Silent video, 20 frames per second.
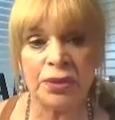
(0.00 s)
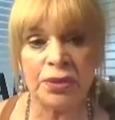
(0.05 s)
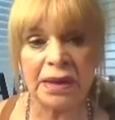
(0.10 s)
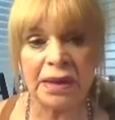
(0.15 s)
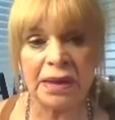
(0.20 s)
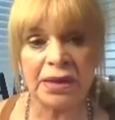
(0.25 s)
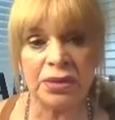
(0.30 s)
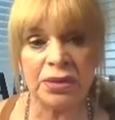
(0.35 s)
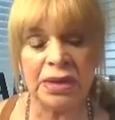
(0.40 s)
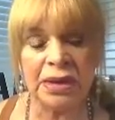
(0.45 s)

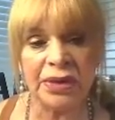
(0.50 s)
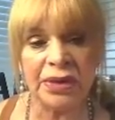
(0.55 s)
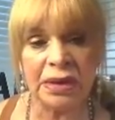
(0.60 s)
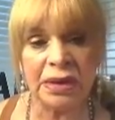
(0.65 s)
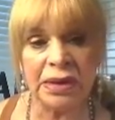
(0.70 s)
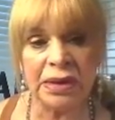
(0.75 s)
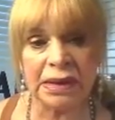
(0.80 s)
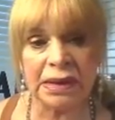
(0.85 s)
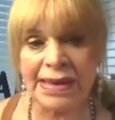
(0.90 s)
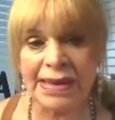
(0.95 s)
that don't even
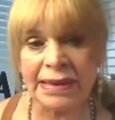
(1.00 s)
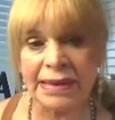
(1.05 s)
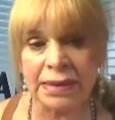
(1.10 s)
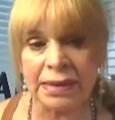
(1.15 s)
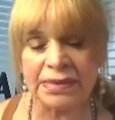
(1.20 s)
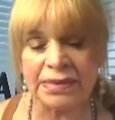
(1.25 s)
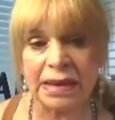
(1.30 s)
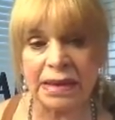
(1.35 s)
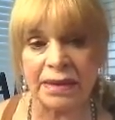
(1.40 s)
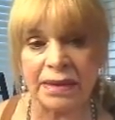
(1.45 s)
look like
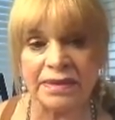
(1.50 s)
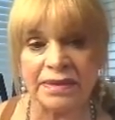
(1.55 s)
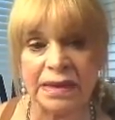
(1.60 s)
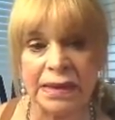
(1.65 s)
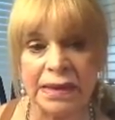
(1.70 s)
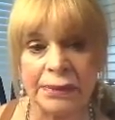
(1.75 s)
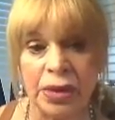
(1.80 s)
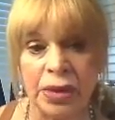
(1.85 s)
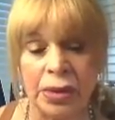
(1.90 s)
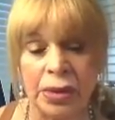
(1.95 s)
themselves
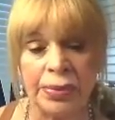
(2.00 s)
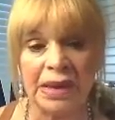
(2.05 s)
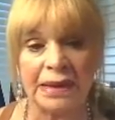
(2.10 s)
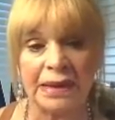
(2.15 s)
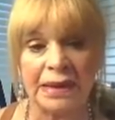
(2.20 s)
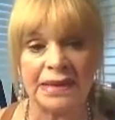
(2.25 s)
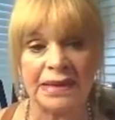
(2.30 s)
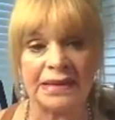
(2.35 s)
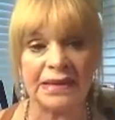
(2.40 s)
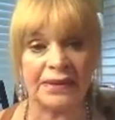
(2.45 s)
anymore
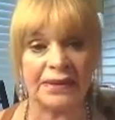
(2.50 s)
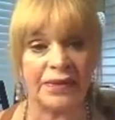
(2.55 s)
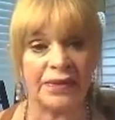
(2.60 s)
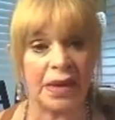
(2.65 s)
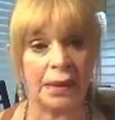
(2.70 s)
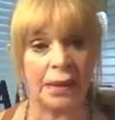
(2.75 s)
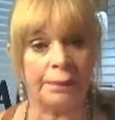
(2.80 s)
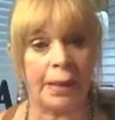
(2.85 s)
because of the